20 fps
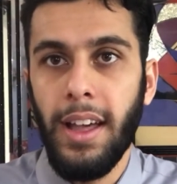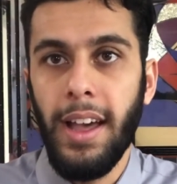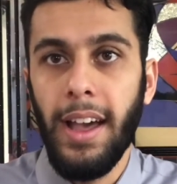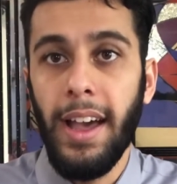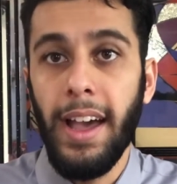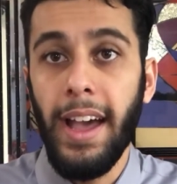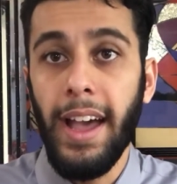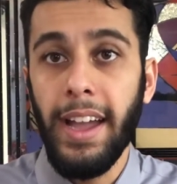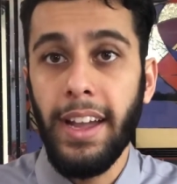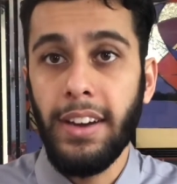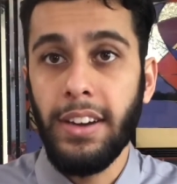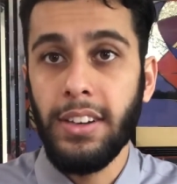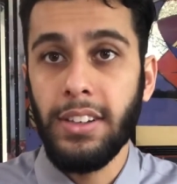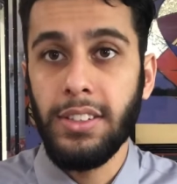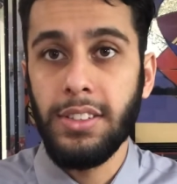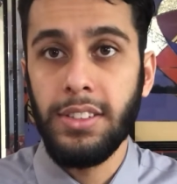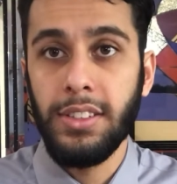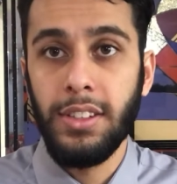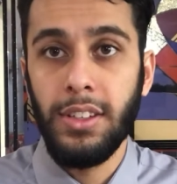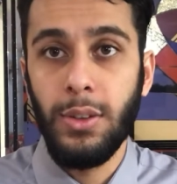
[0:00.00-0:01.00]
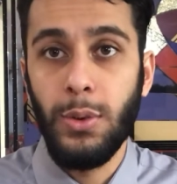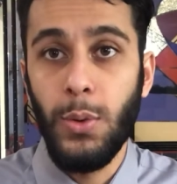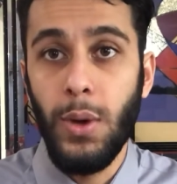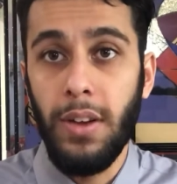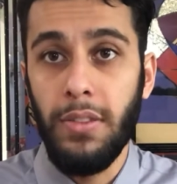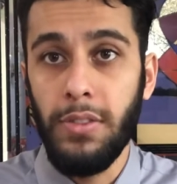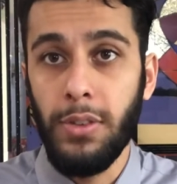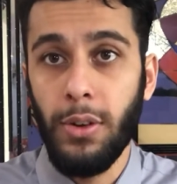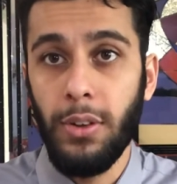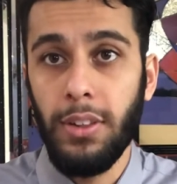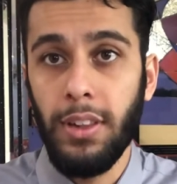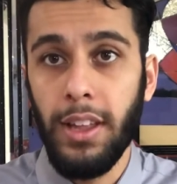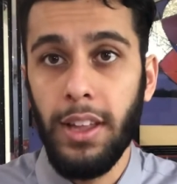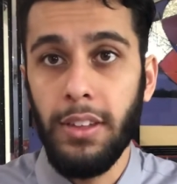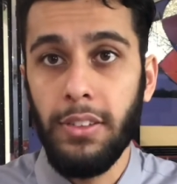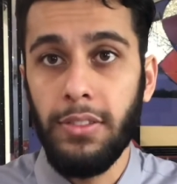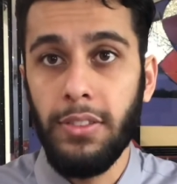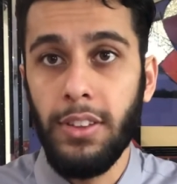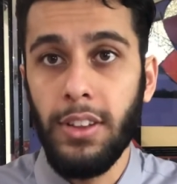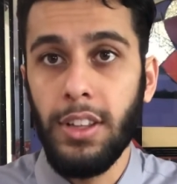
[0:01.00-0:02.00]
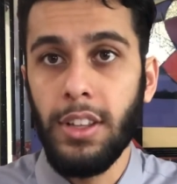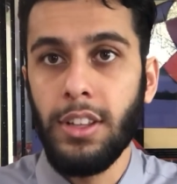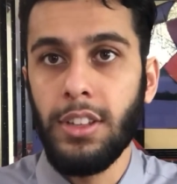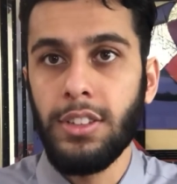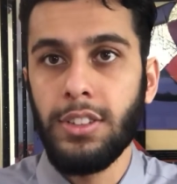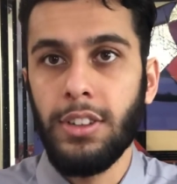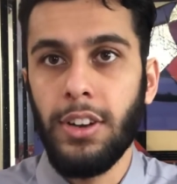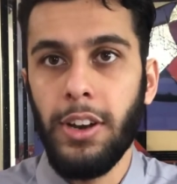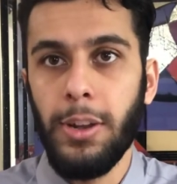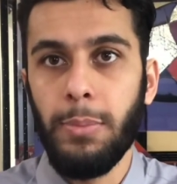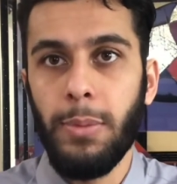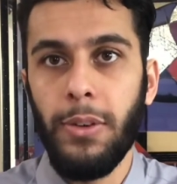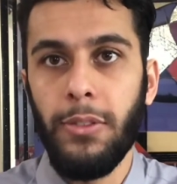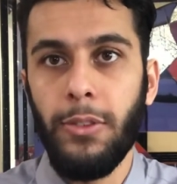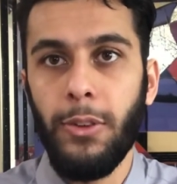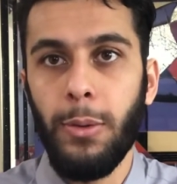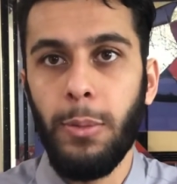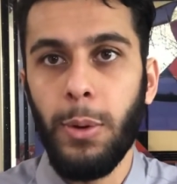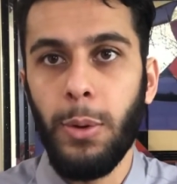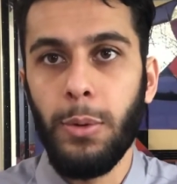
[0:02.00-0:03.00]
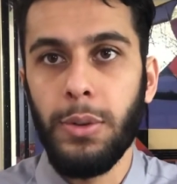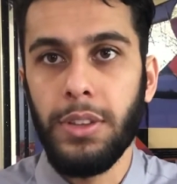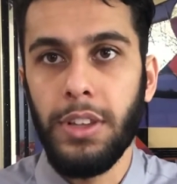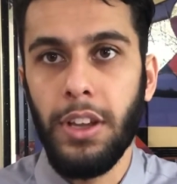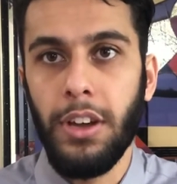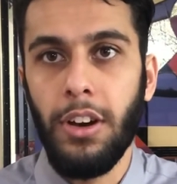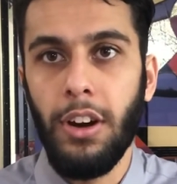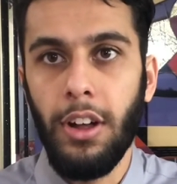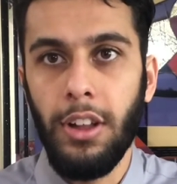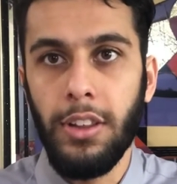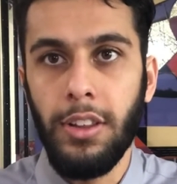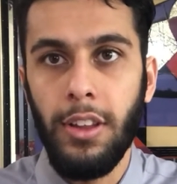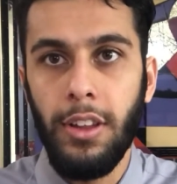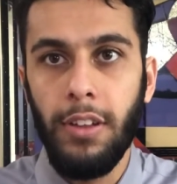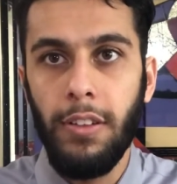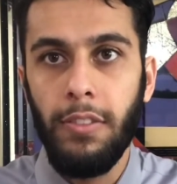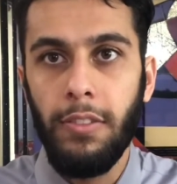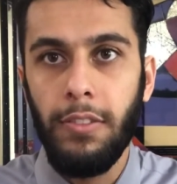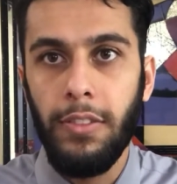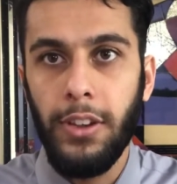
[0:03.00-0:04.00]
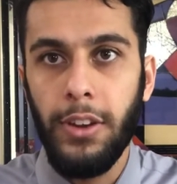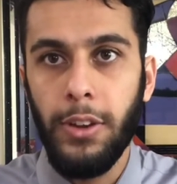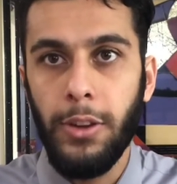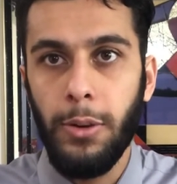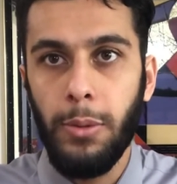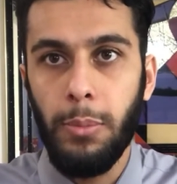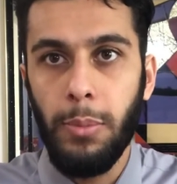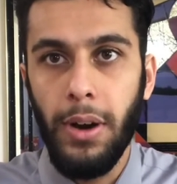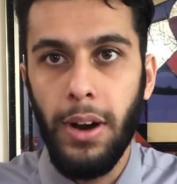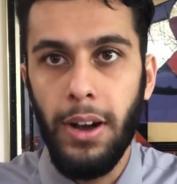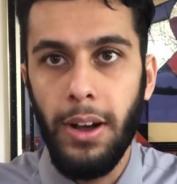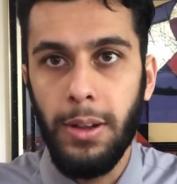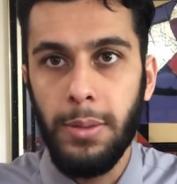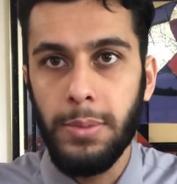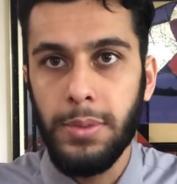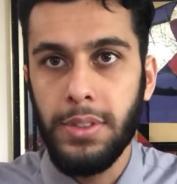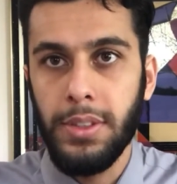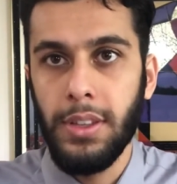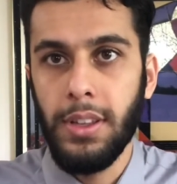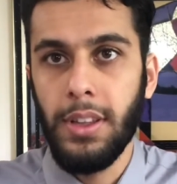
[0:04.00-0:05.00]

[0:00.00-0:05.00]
Hackers who have no life started performing what they called video bombs